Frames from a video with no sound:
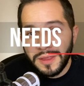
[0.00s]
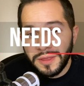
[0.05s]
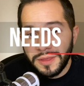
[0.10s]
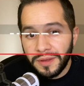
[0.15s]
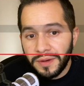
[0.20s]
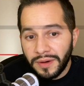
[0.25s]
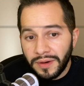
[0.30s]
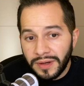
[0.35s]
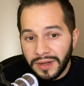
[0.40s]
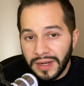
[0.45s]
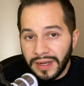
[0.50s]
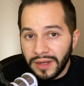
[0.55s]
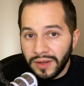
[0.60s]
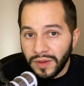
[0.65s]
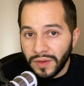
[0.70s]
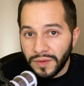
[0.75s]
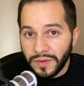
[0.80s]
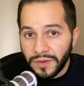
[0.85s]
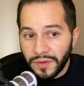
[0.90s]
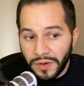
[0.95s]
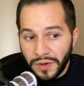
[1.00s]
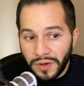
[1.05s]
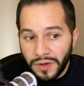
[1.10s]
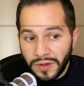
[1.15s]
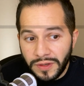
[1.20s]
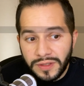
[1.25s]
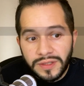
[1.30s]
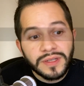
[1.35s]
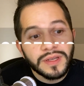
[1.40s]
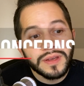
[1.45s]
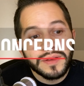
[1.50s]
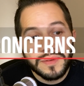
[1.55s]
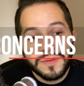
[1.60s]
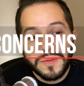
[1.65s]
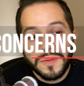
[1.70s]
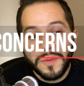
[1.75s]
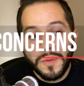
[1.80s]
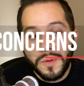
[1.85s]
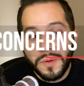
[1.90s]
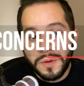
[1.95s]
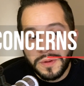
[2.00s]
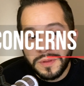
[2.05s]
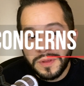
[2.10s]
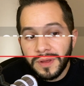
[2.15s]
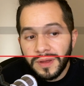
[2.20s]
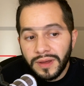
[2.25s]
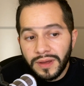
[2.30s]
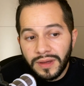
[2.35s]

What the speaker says: third, concerns, fourth,